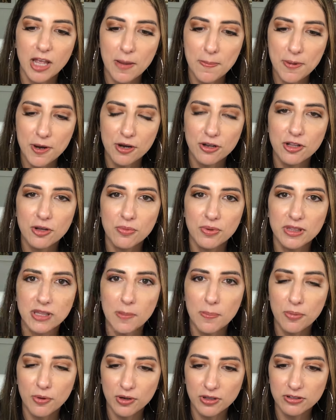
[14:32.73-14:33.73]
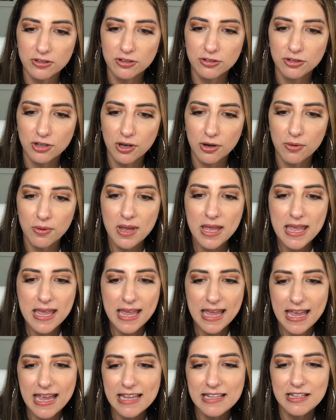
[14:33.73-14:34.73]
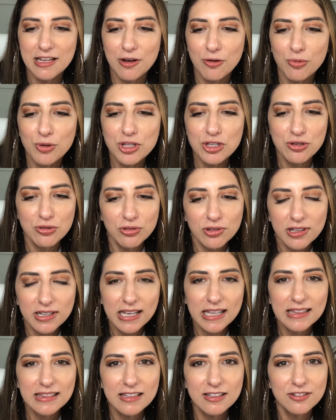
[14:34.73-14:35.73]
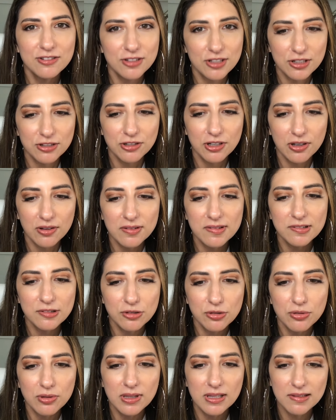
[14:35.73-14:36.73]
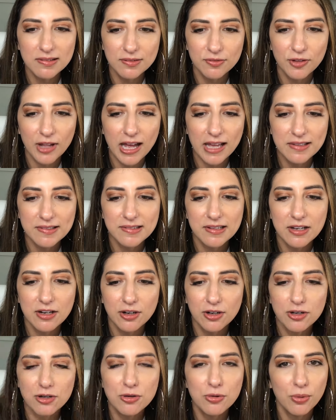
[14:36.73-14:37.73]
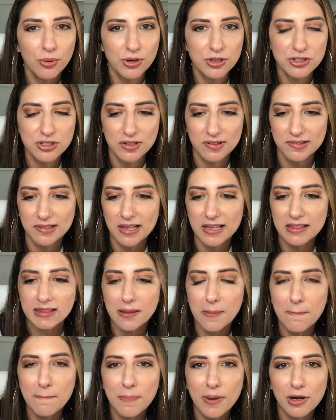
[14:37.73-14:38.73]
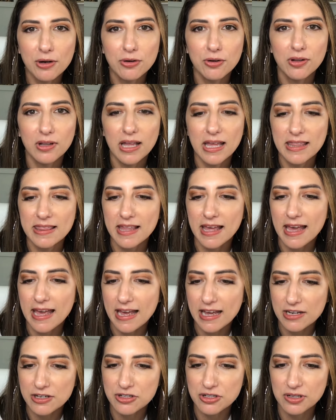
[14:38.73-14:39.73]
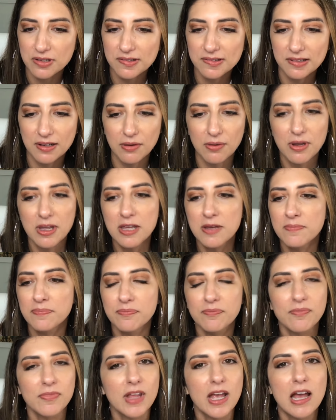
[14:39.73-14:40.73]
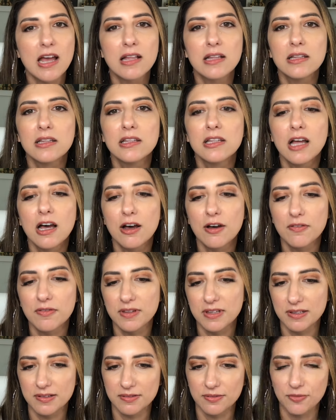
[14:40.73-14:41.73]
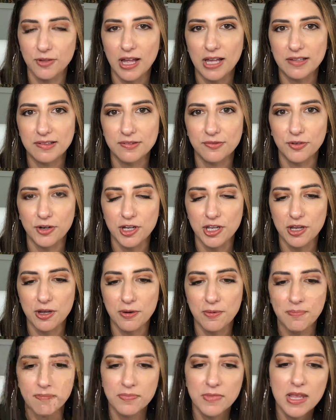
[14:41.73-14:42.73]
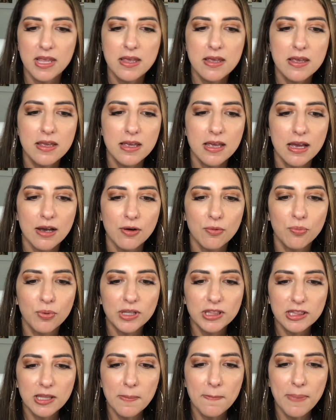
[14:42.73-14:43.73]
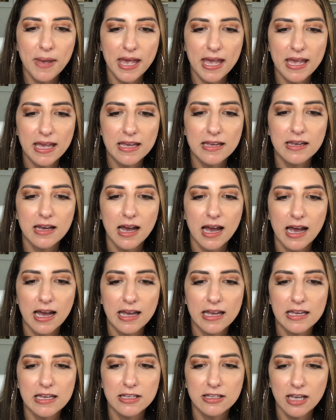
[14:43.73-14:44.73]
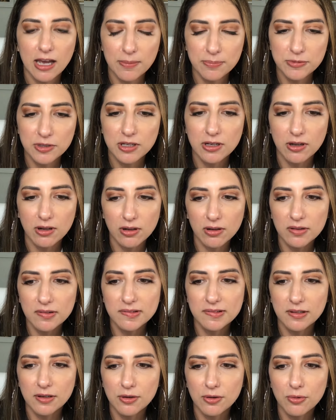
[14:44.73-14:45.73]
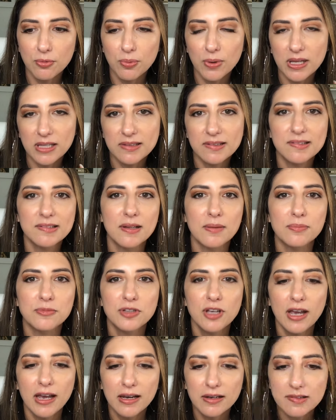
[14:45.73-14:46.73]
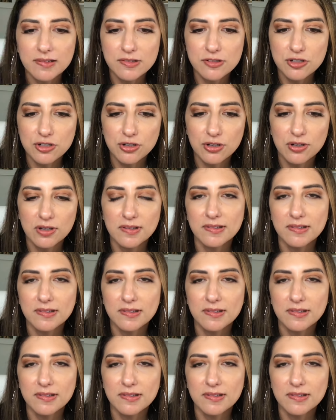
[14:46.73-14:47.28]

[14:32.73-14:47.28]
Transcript: I paired it with the pointy toe. And when you look at the details to these flats, they are gorgeous, like the buckle and the edges. So I love these flats for you. With the bag, I kept it also with some texture.